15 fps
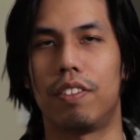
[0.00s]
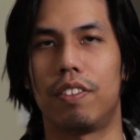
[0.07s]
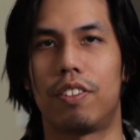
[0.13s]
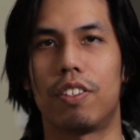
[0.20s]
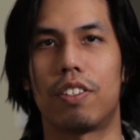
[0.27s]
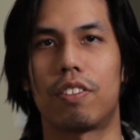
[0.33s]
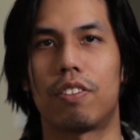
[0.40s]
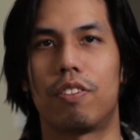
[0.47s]

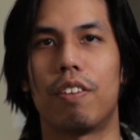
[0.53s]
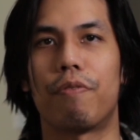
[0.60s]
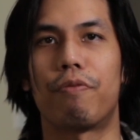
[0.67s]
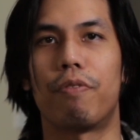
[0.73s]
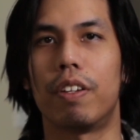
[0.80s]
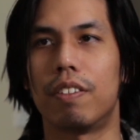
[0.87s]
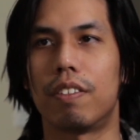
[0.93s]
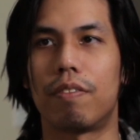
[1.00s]
just
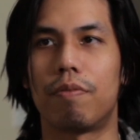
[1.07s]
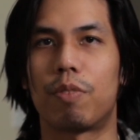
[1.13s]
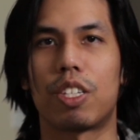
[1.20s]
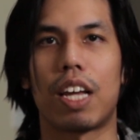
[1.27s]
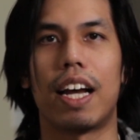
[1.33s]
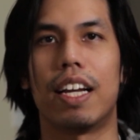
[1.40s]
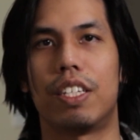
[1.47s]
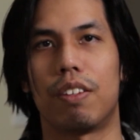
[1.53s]
different
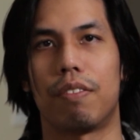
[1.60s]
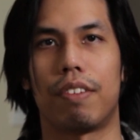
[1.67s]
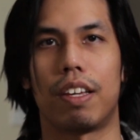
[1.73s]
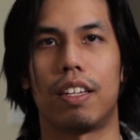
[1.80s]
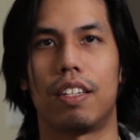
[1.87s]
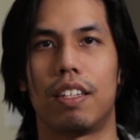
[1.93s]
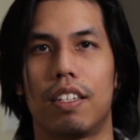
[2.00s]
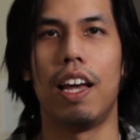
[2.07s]
sides of
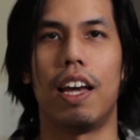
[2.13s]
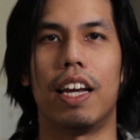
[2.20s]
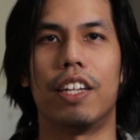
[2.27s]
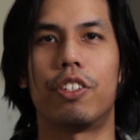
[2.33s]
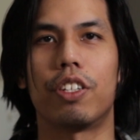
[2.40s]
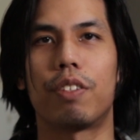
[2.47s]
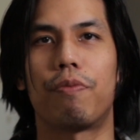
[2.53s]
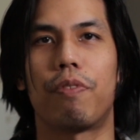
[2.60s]
it. It
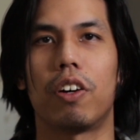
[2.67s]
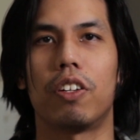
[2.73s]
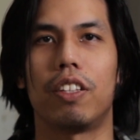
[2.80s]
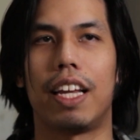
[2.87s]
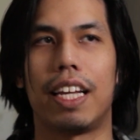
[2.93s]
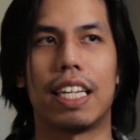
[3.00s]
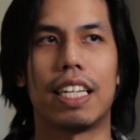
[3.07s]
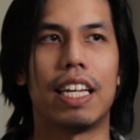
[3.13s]
just felt
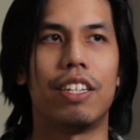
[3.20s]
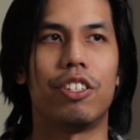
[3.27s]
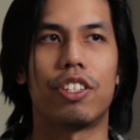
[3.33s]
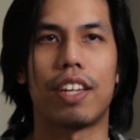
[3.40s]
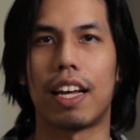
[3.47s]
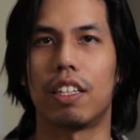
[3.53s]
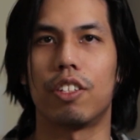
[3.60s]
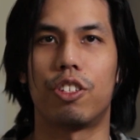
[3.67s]
like
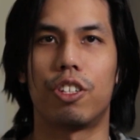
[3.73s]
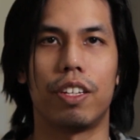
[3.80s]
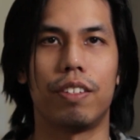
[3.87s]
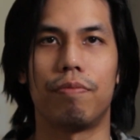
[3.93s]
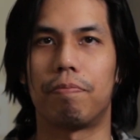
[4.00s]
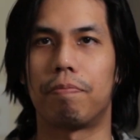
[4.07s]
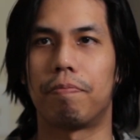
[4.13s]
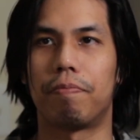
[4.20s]

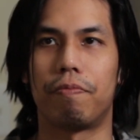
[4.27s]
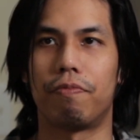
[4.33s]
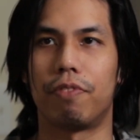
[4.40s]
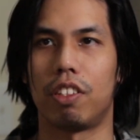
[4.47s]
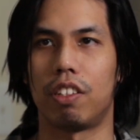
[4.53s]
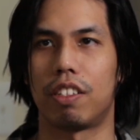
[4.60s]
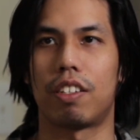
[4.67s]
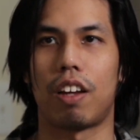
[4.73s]
intelligent
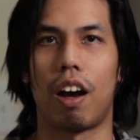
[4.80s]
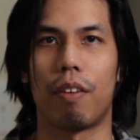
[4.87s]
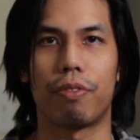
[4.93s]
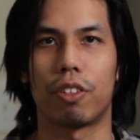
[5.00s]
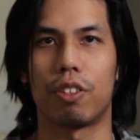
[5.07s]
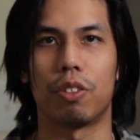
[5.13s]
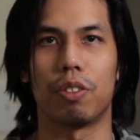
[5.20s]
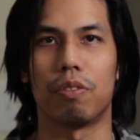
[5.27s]

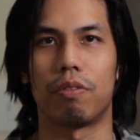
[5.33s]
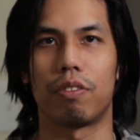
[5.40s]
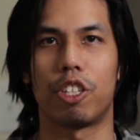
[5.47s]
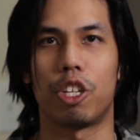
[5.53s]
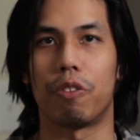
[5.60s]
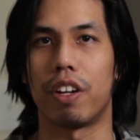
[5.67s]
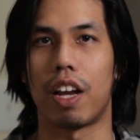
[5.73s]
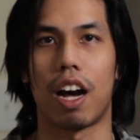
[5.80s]
philosophical
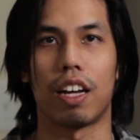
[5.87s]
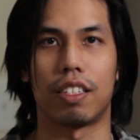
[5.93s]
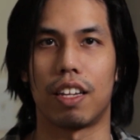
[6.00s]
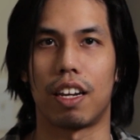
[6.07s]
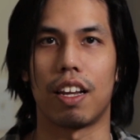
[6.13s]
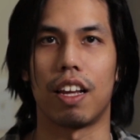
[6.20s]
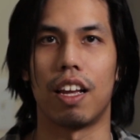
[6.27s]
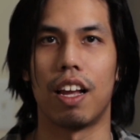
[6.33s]

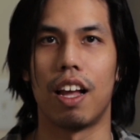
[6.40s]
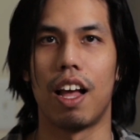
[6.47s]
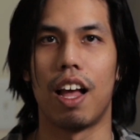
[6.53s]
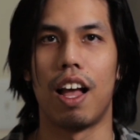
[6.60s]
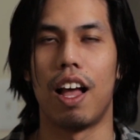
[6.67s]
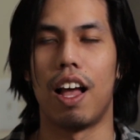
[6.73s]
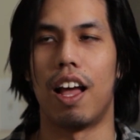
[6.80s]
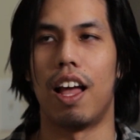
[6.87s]
curiosity.
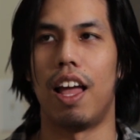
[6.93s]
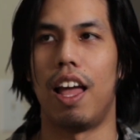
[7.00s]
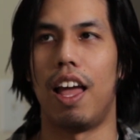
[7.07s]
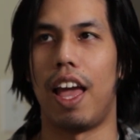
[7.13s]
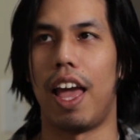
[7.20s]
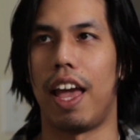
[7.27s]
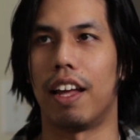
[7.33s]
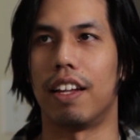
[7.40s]

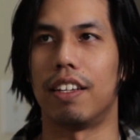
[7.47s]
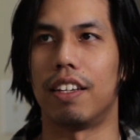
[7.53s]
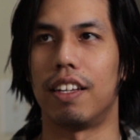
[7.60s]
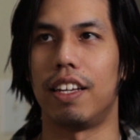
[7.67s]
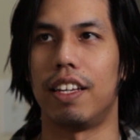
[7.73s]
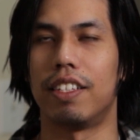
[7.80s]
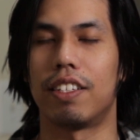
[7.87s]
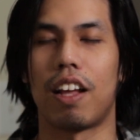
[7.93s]
And
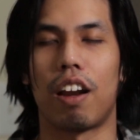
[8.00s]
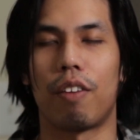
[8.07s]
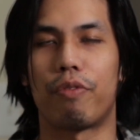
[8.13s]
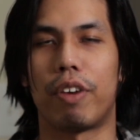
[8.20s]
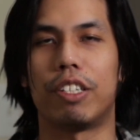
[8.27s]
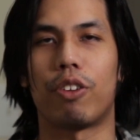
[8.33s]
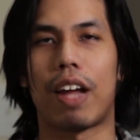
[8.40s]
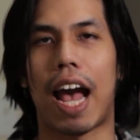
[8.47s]
he's not
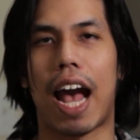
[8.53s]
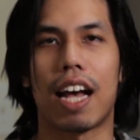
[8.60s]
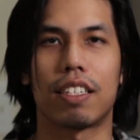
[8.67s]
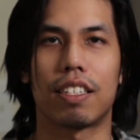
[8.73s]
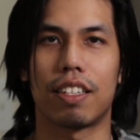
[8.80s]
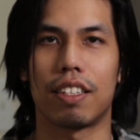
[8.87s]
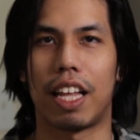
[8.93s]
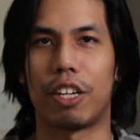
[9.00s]
afraid to
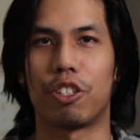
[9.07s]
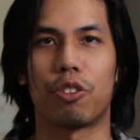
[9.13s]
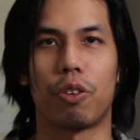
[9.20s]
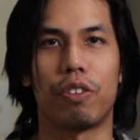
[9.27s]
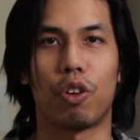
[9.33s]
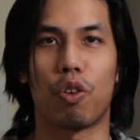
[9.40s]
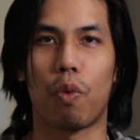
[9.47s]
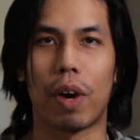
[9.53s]
ask like
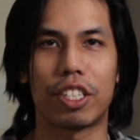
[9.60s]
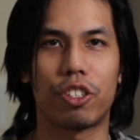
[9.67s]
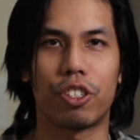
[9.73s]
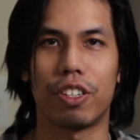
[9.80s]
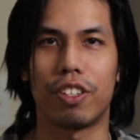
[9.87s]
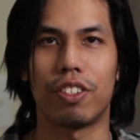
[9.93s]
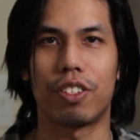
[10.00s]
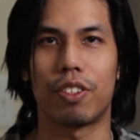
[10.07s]
certain
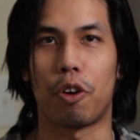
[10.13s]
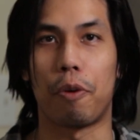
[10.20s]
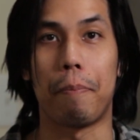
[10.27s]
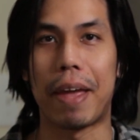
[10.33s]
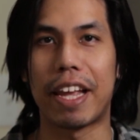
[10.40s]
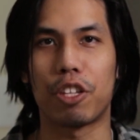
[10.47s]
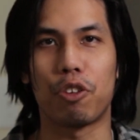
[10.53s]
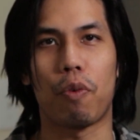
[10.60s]
questions or
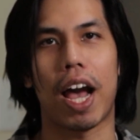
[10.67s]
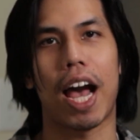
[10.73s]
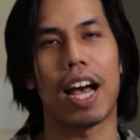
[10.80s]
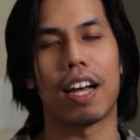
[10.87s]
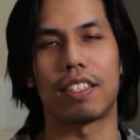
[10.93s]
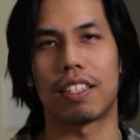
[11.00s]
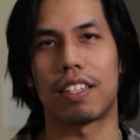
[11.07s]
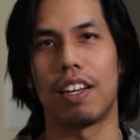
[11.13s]
make you
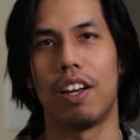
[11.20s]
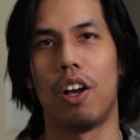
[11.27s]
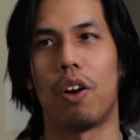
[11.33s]
ask